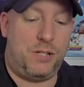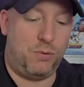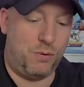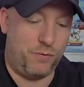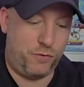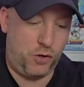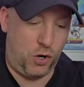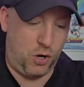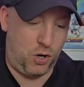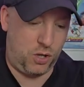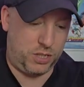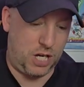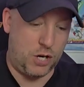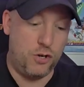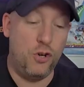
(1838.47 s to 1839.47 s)
so I've
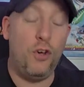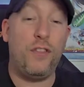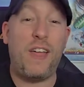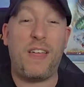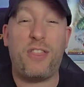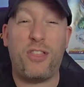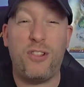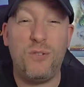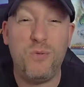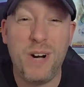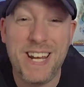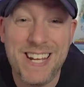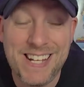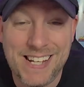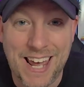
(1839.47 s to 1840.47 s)
got another
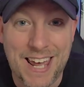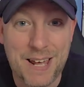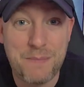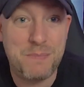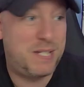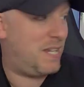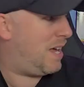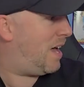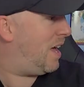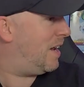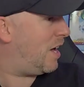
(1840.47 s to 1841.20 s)
3 games here,